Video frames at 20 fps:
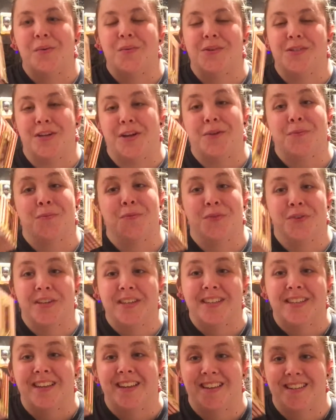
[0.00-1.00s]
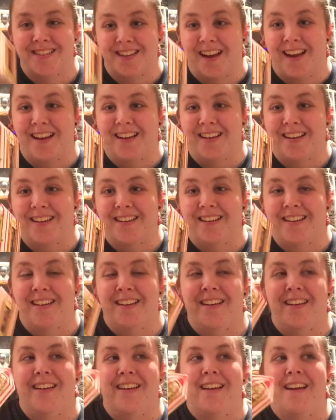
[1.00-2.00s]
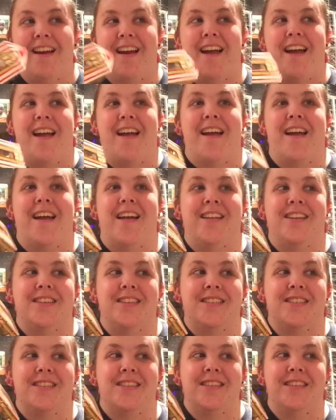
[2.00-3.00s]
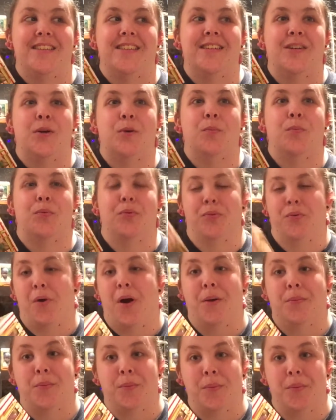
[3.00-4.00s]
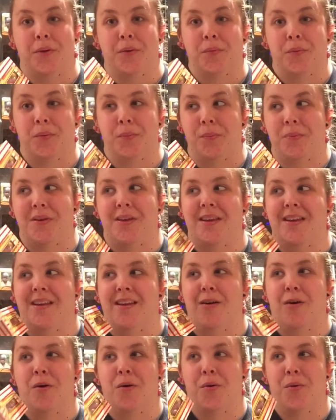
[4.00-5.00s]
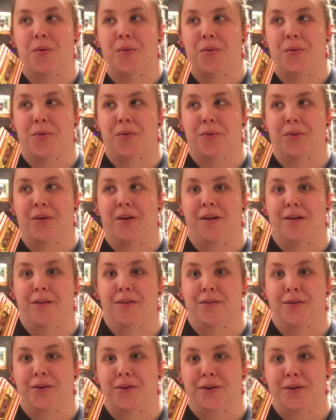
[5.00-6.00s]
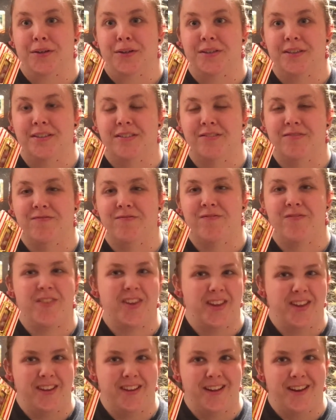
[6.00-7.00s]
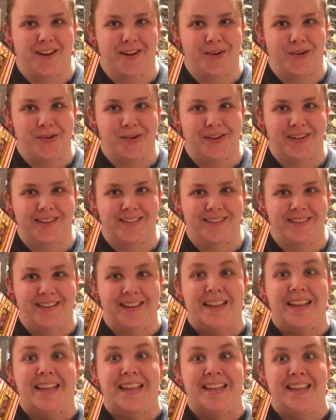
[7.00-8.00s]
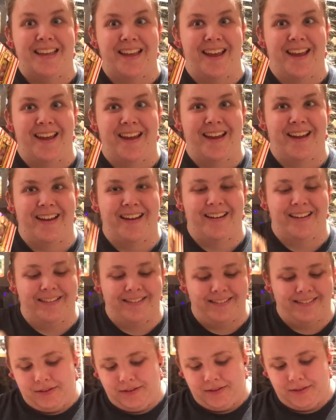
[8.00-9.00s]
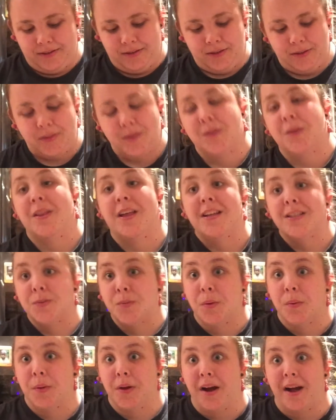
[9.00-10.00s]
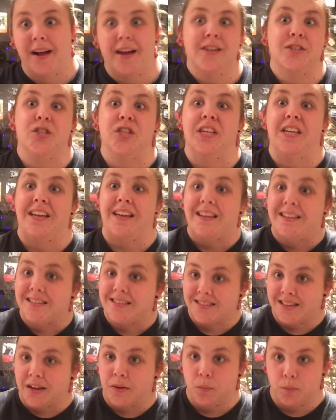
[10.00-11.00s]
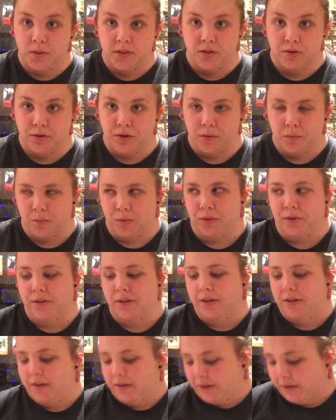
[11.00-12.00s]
which I'm really excited and probably will be a whole other video. Yeah. So that's what we got actually inside Wizarding World.